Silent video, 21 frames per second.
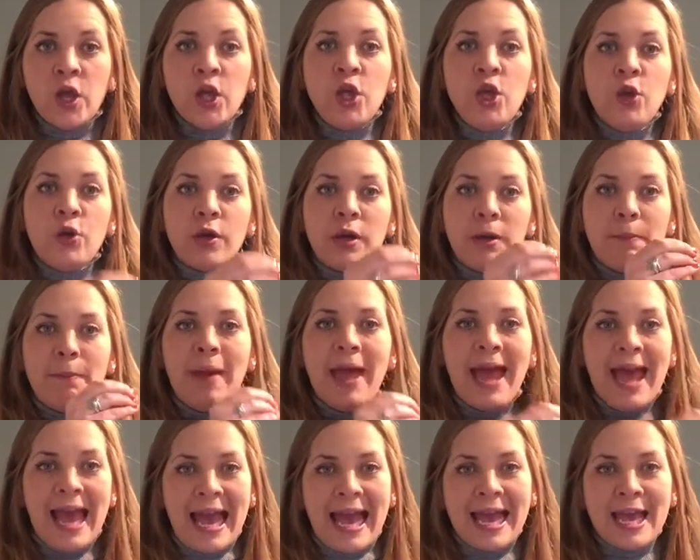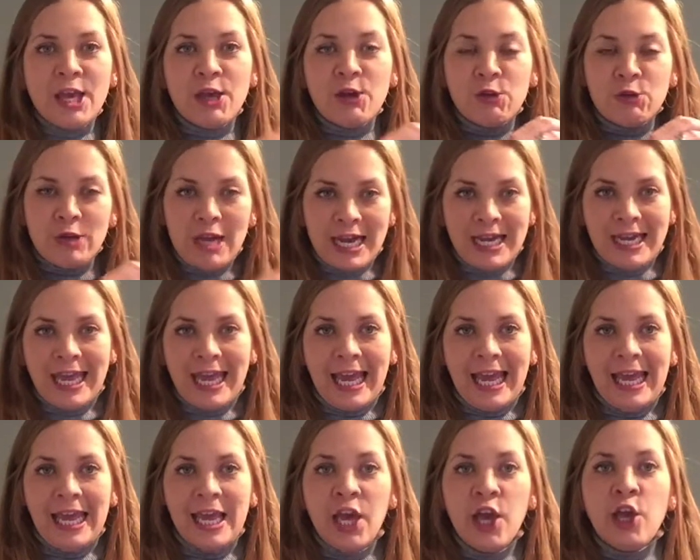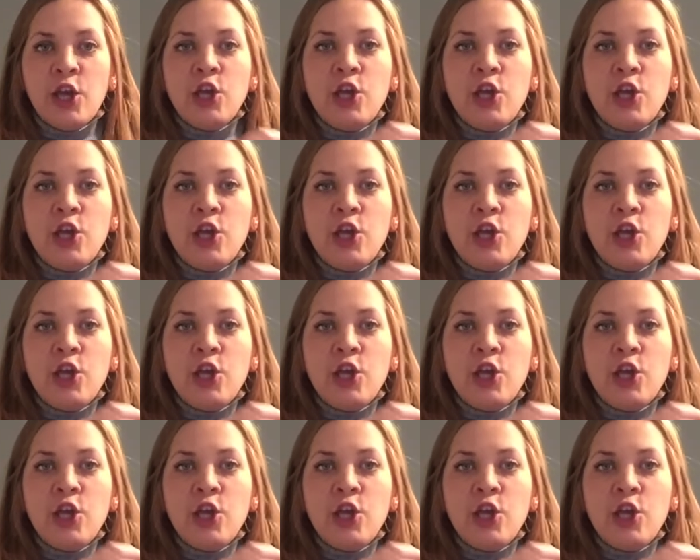you can pay your nanny